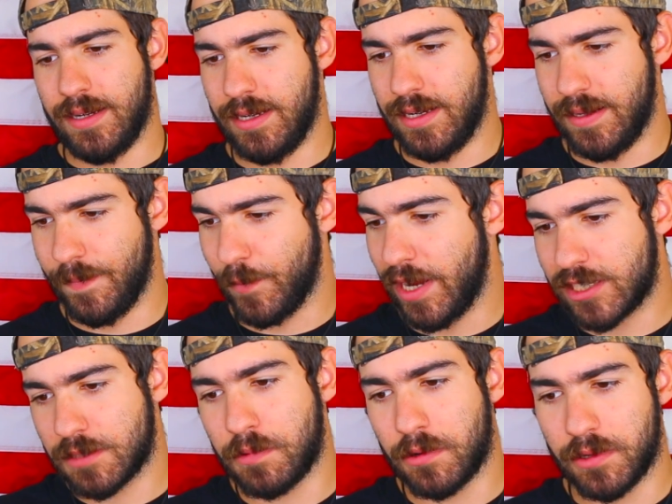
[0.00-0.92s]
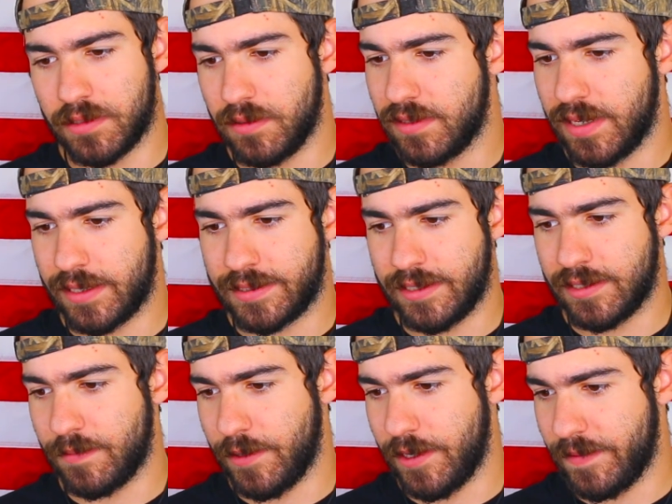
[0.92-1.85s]
Um, we gotta support dudes like
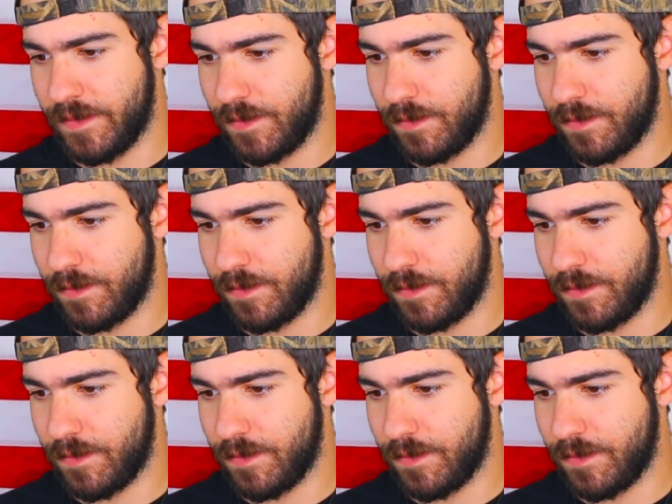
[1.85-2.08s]
this, man.